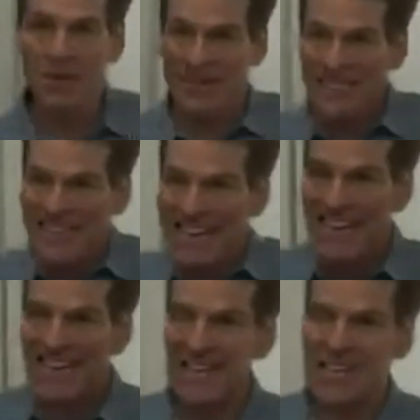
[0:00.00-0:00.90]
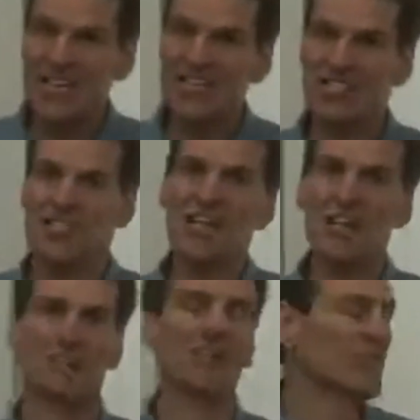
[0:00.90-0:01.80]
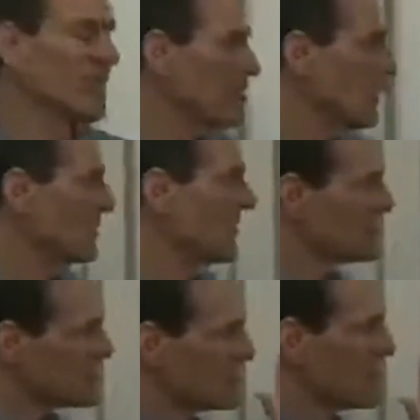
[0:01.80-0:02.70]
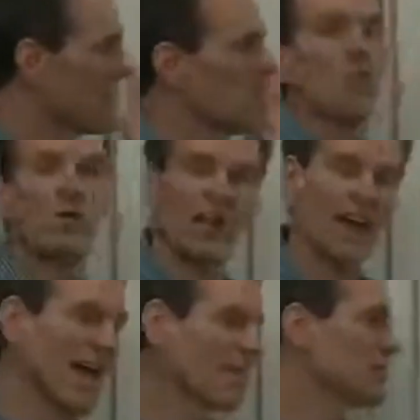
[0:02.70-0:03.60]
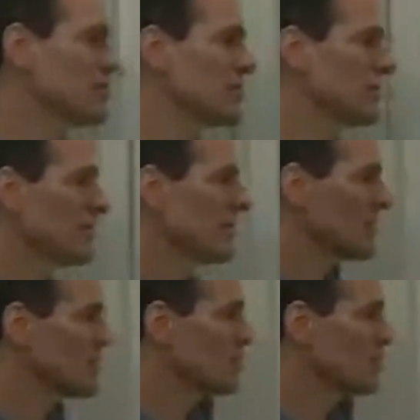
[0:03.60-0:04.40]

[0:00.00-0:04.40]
means in each state they're equal, not just they're equal on average or something of the